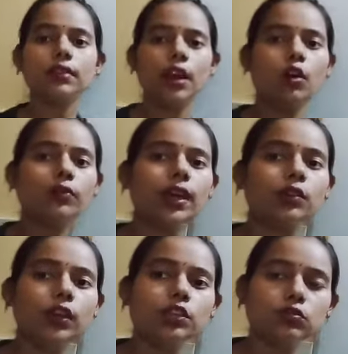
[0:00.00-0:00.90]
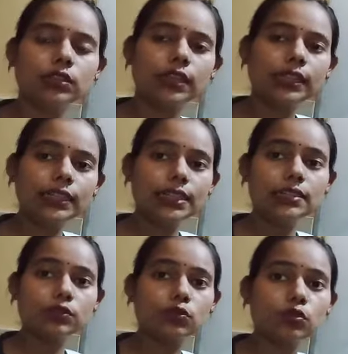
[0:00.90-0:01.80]
Now we are going to learn these
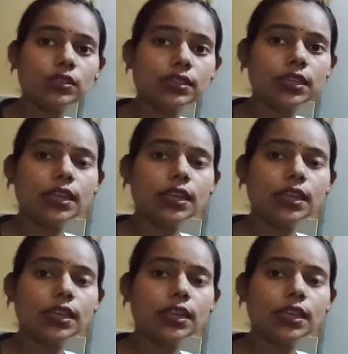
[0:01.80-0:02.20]
rules.